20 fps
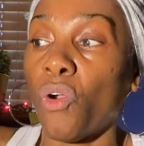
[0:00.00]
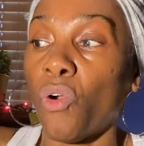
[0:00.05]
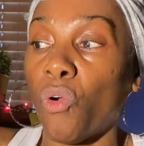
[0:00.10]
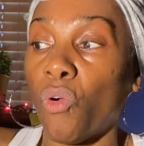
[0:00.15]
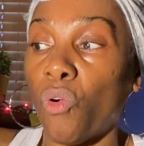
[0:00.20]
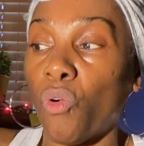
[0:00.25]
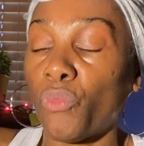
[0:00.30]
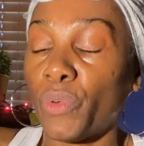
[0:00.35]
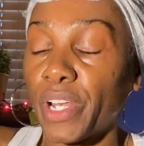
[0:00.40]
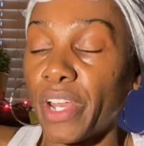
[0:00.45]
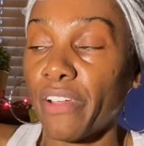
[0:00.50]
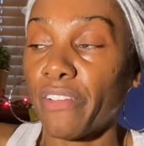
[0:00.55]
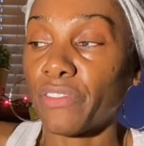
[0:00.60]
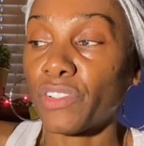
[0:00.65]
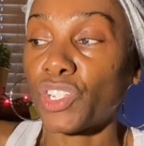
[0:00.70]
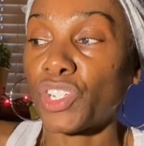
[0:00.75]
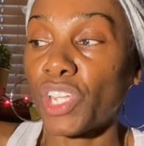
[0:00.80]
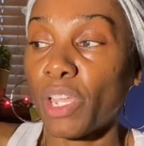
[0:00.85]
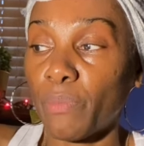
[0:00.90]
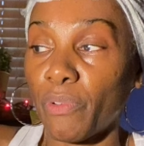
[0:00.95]
or
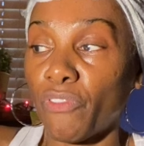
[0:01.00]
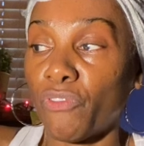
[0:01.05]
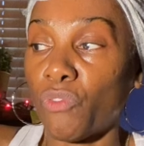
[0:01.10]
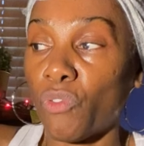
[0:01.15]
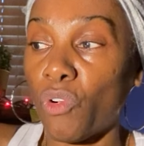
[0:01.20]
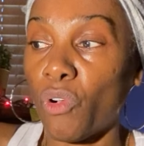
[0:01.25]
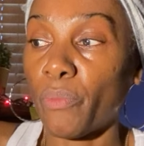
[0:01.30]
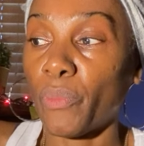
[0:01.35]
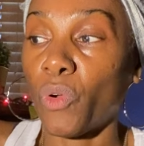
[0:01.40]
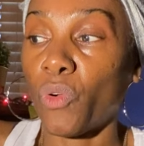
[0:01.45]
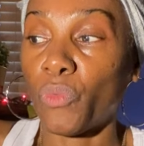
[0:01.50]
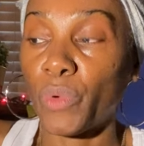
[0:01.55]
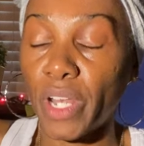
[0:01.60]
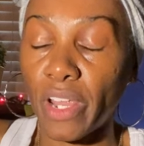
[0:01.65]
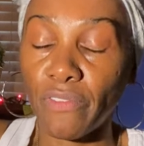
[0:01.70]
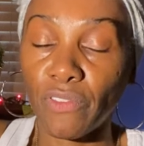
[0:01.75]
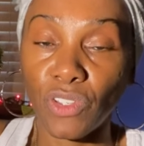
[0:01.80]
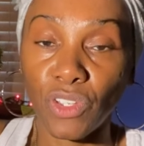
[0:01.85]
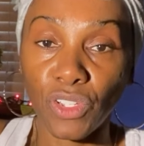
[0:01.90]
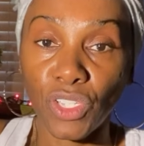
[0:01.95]
whatever shape or form or
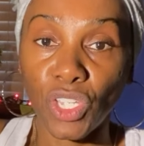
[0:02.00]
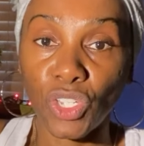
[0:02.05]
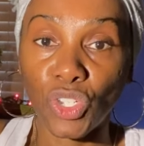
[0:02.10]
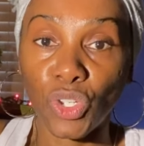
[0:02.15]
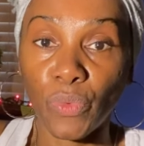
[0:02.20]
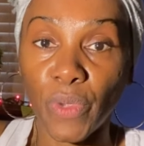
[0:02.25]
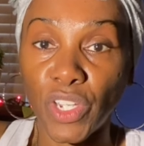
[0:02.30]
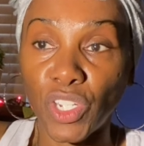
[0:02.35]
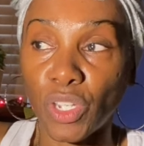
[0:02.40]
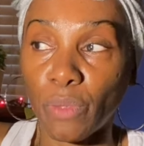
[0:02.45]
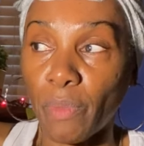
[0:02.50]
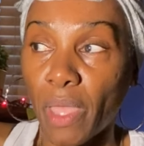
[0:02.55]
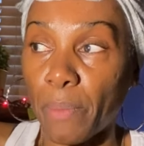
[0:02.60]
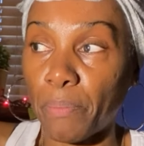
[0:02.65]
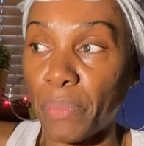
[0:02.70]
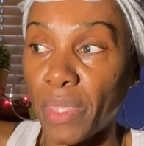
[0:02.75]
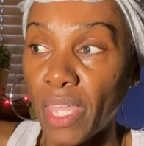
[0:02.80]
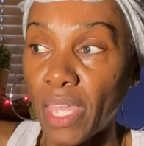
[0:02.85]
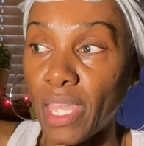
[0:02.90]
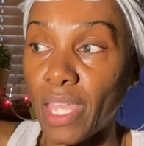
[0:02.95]
whatever your situation may
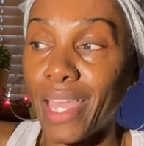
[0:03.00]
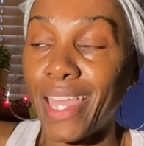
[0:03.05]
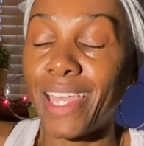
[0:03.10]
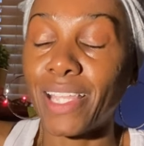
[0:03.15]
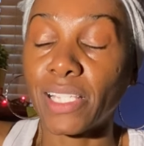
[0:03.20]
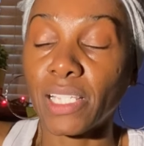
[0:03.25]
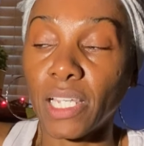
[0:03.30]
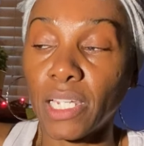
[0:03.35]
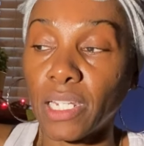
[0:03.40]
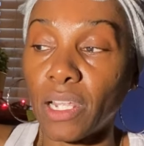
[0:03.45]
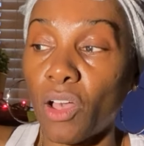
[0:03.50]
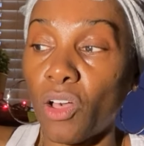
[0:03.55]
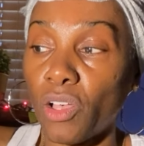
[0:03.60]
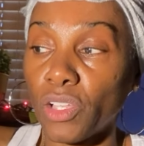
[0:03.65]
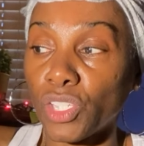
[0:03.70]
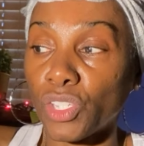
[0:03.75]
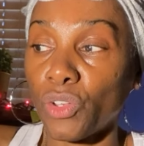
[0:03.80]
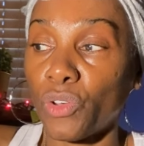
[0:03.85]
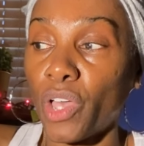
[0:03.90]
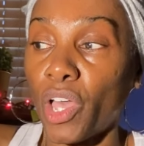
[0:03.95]
be, is going to
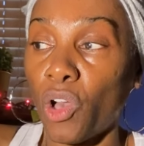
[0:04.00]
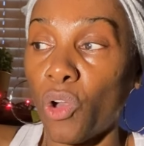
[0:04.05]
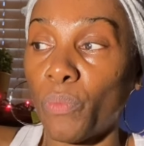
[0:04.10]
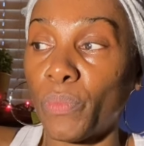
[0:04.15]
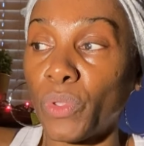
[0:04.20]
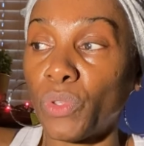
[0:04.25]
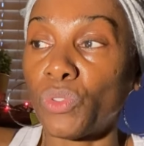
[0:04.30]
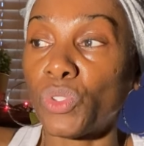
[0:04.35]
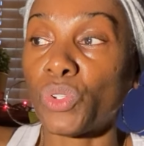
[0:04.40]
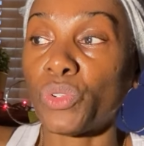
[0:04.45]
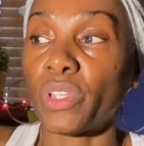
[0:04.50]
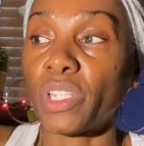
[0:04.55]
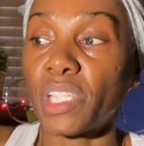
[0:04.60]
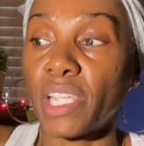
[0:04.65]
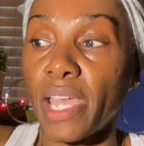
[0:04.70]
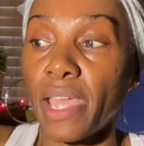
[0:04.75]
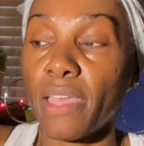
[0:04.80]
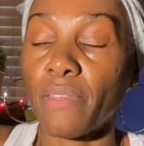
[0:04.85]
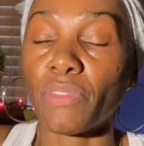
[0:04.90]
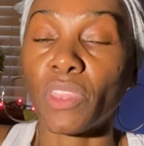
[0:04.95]
also help you to
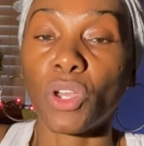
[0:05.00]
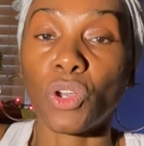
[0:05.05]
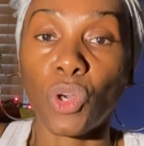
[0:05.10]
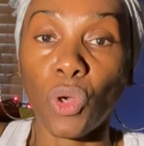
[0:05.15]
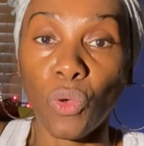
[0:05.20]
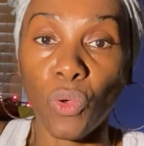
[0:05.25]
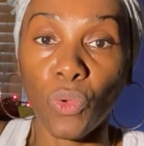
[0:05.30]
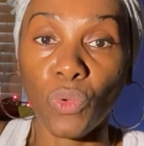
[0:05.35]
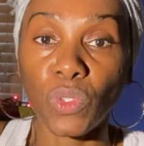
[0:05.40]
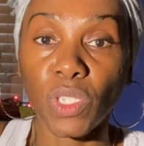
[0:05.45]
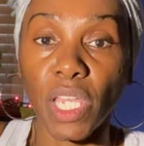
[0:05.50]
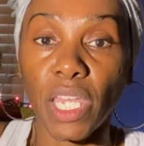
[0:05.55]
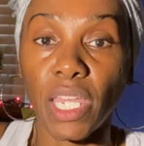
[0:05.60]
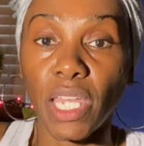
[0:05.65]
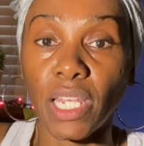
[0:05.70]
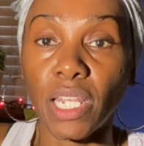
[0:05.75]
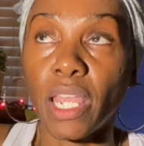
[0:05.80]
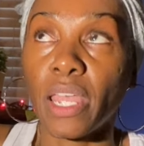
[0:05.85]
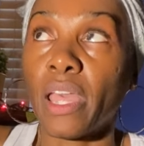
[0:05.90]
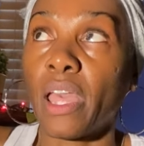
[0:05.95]
attain the goals
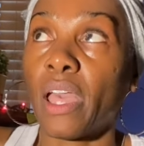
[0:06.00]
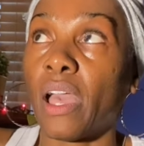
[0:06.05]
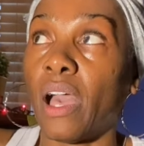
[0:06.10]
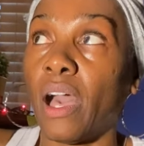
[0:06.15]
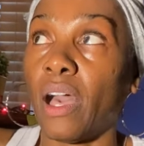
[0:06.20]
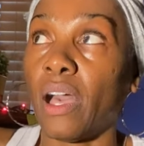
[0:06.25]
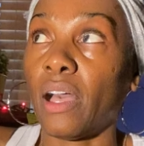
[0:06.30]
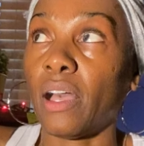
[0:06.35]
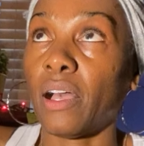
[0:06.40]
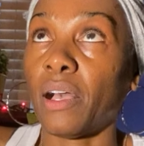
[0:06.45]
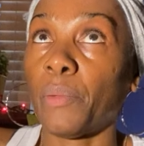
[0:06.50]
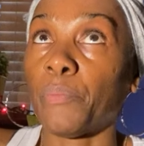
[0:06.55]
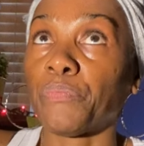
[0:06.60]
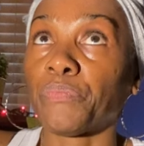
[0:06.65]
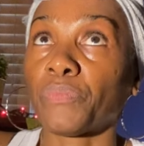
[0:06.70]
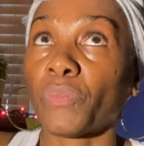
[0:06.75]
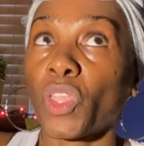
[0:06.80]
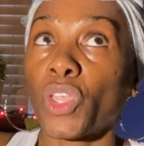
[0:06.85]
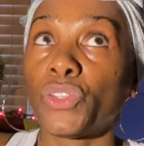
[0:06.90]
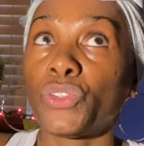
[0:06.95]
and
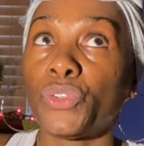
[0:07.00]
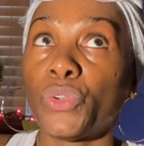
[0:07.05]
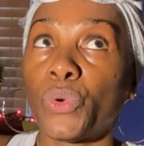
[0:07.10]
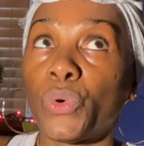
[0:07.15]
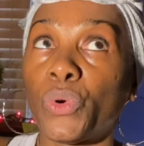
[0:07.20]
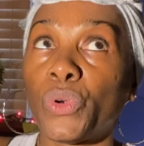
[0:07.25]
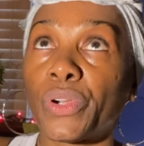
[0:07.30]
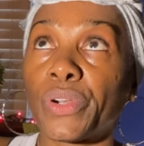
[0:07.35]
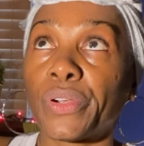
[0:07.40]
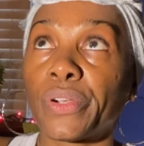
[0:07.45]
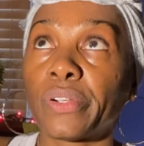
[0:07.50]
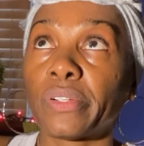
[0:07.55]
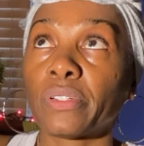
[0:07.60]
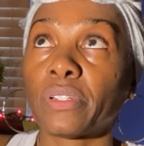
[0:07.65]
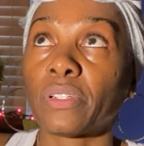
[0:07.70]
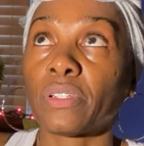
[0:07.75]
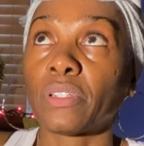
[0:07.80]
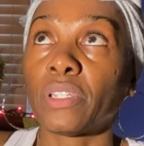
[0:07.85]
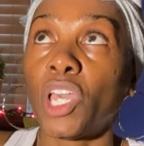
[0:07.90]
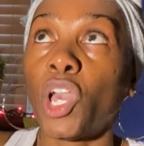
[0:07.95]

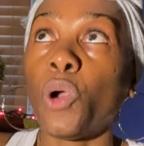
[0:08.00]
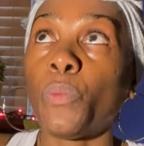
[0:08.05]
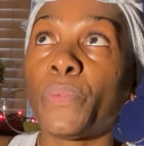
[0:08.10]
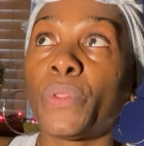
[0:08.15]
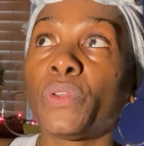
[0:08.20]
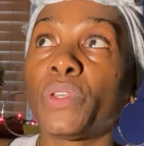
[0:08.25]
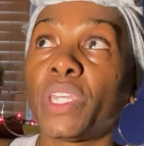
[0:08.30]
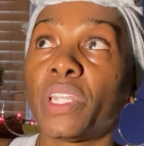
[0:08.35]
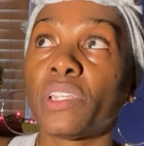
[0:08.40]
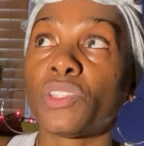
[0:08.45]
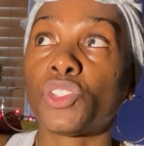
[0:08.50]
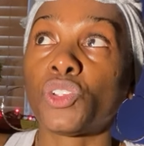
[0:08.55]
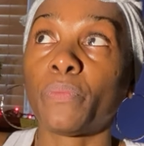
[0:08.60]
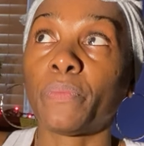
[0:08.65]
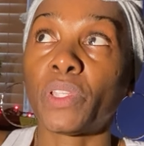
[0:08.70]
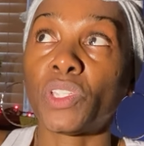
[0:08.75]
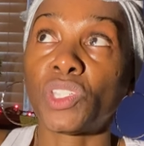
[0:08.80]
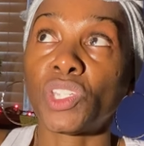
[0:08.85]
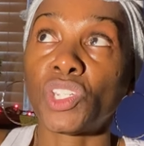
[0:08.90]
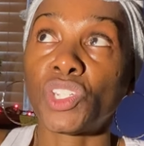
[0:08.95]
help you get into a
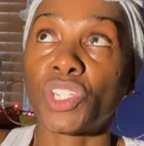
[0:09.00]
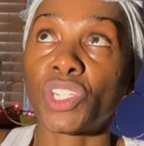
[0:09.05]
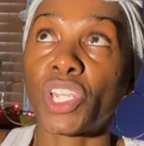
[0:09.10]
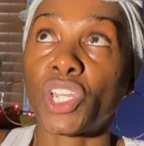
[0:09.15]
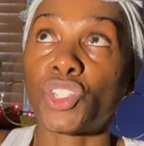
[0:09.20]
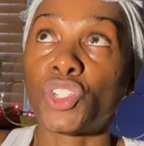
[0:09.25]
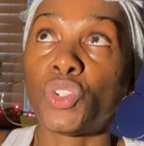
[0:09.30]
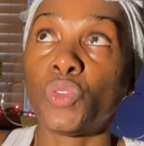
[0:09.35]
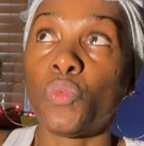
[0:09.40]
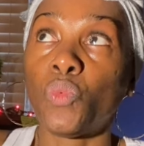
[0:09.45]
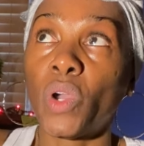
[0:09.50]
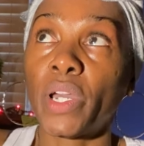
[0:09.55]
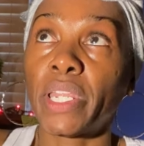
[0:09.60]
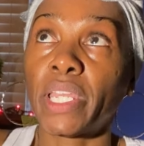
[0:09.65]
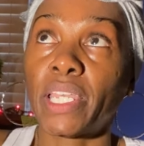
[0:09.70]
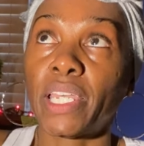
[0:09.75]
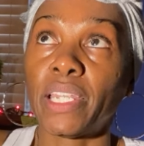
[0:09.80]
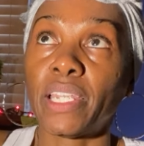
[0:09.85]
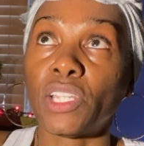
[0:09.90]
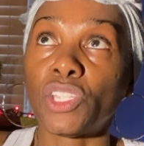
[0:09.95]
position that you want
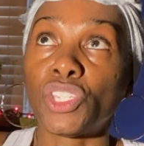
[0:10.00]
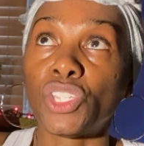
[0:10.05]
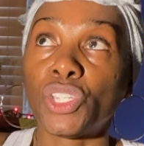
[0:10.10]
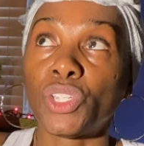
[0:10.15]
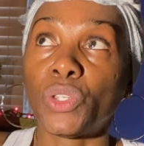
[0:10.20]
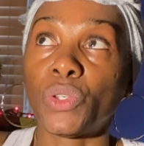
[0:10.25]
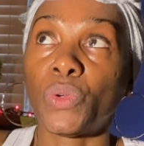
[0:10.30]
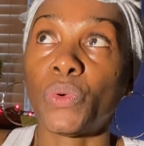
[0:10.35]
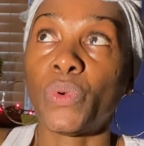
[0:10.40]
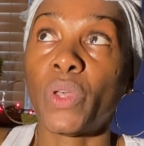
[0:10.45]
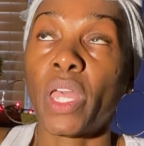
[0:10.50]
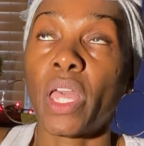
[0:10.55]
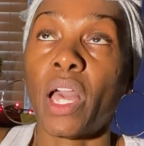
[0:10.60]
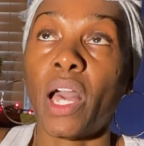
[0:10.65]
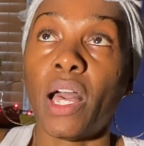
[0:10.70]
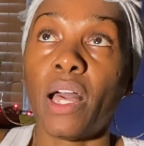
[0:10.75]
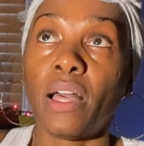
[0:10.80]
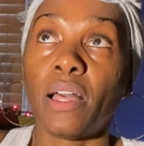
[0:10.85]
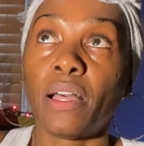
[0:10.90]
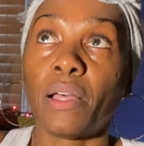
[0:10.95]
to get into
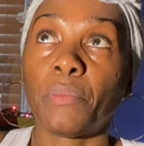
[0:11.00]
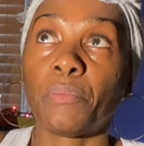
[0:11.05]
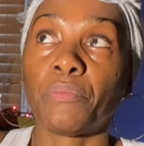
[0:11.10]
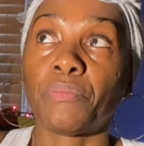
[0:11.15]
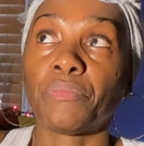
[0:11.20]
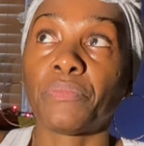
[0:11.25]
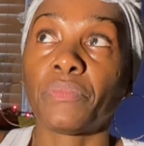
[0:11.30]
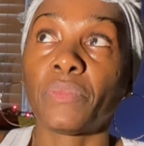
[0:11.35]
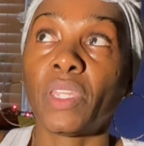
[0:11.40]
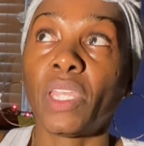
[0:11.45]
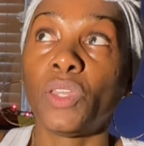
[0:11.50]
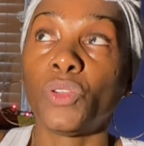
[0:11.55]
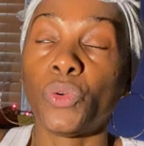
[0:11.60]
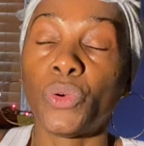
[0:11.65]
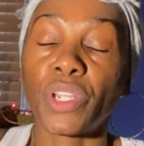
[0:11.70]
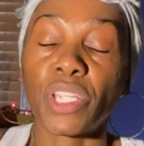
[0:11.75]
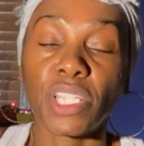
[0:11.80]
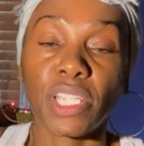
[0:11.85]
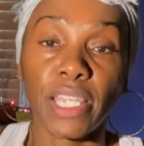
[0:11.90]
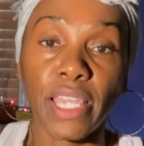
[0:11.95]
in
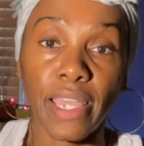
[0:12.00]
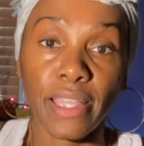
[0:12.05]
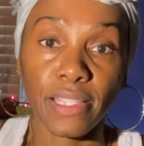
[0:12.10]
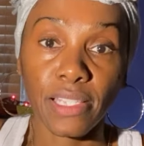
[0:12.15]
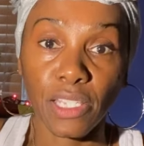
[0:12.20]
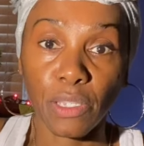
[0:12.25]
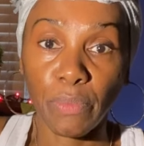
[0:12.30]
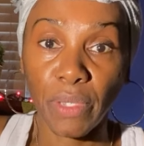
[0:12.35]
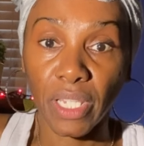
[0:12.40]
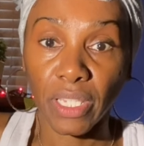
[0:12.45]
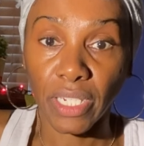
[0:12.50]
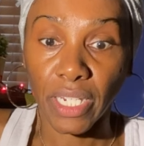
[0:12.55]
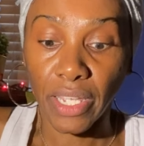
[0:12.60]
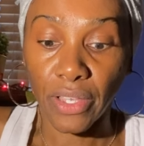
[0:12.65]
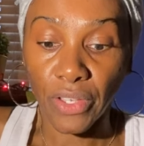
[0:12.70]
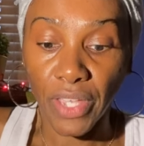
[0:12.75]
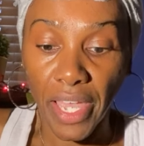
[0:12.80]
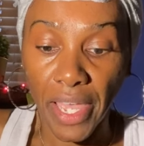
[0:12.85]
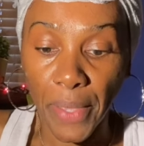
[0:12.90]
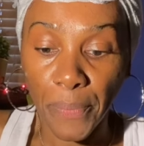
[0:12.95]
order to gain stability,
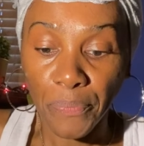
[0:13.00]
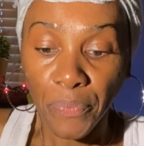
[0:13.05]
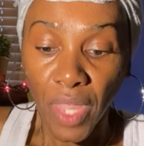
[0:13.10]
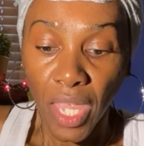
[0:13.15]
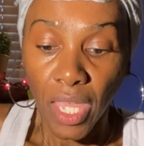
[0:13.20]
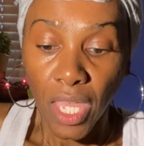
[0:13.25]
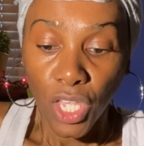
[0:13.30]
okay?